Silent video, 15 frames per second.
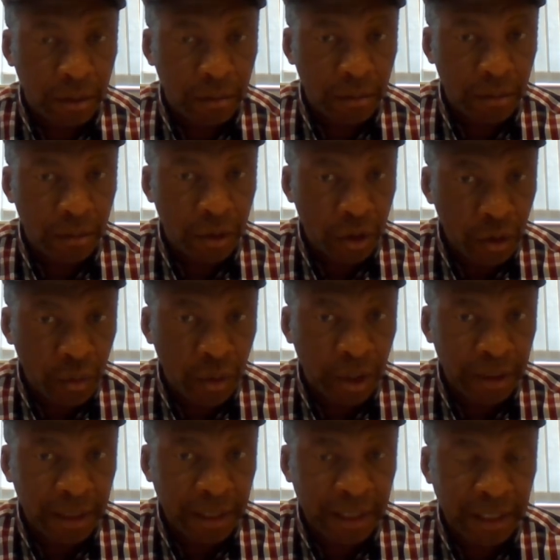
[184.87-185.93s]
new
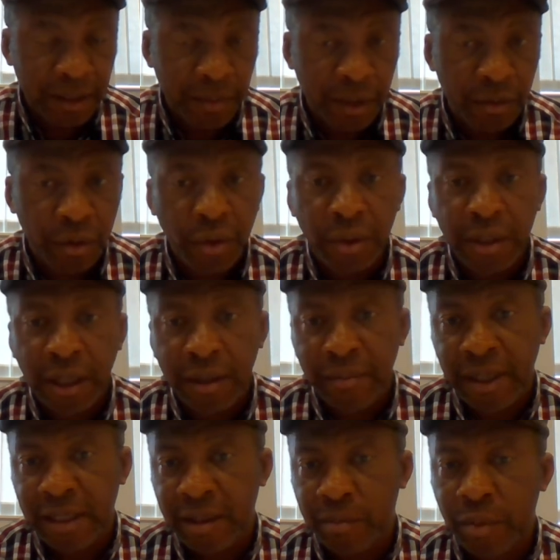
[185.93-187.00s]
one that has been rolled out
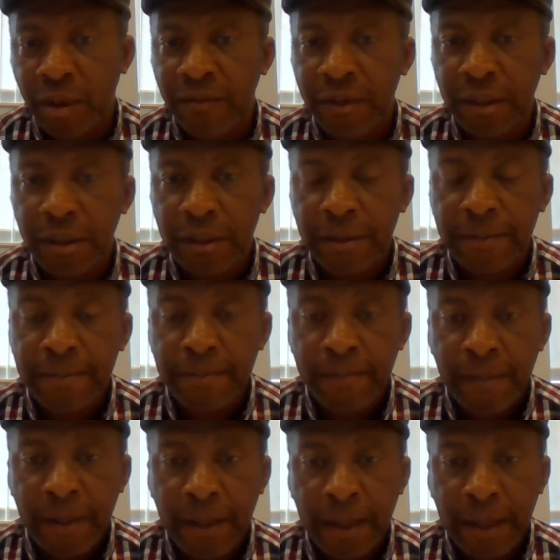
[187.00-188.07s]
by the province,
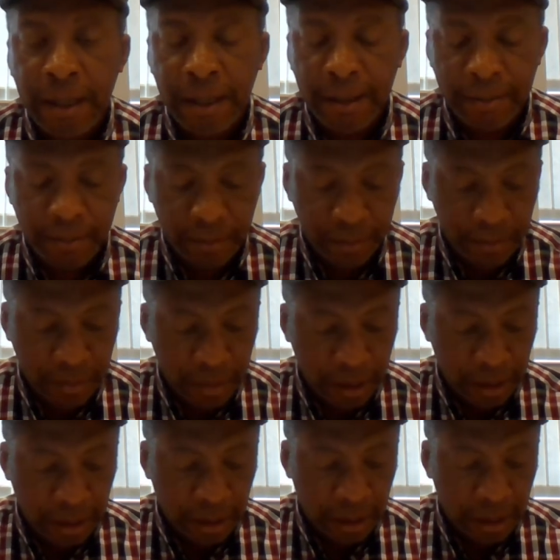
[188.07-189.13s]
um,
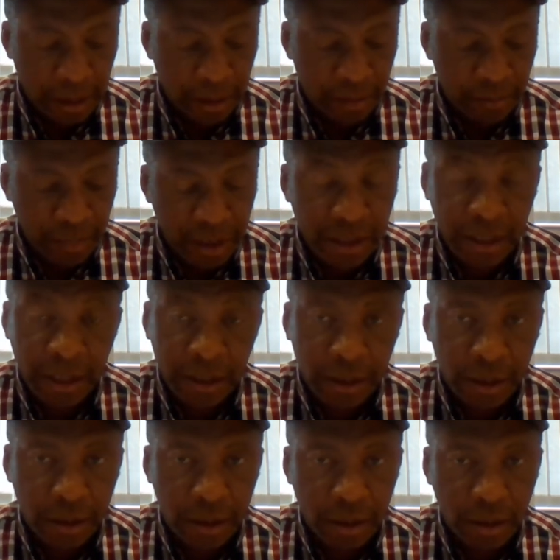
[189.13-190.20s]

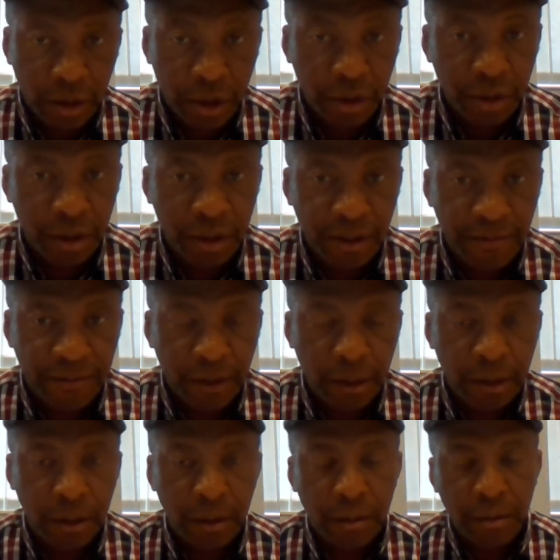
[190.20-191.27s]
Business Continuity
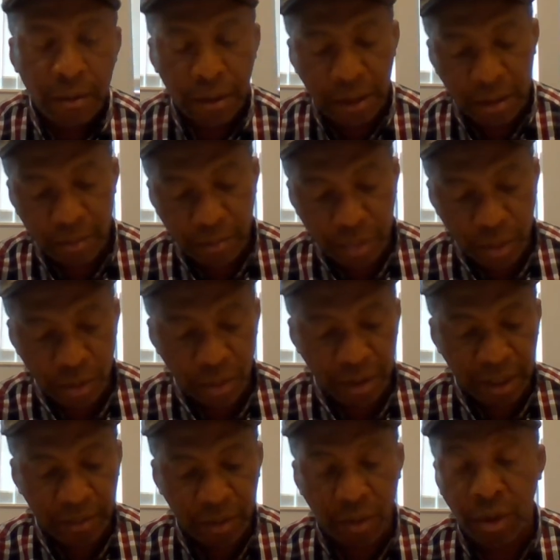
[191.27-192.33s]
Fund
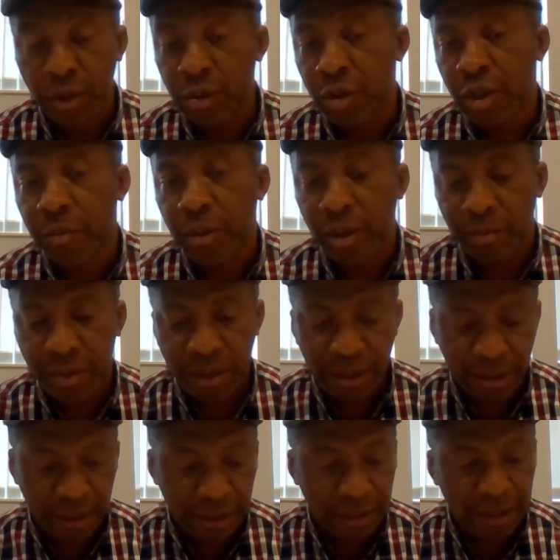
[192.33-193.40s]
program to also support
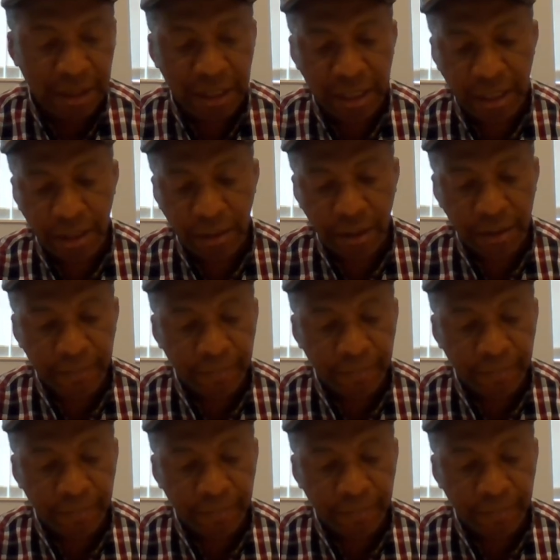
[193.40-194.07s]
businesses in our area.